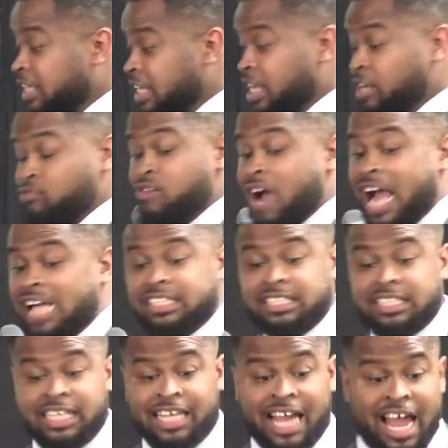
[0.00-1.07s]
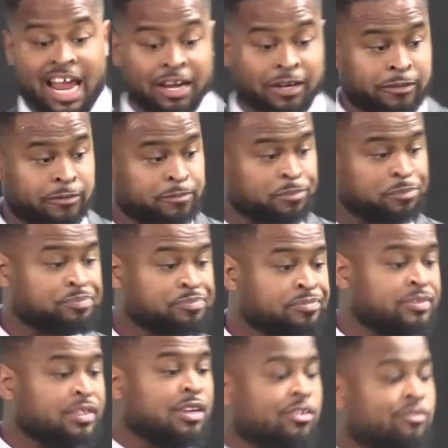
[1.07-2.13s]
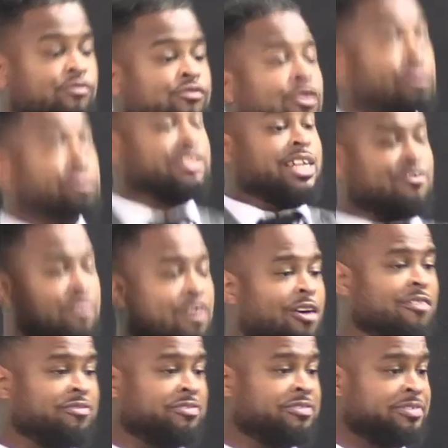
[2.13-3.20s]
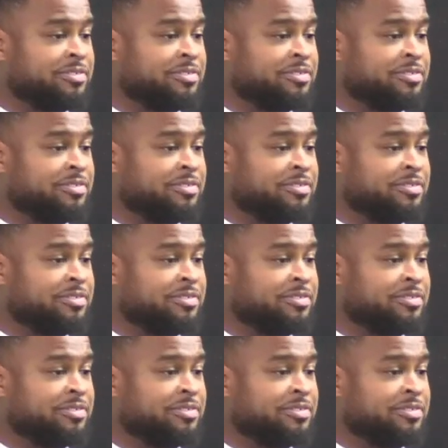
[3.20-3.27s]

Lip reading: he rises again, throws death off.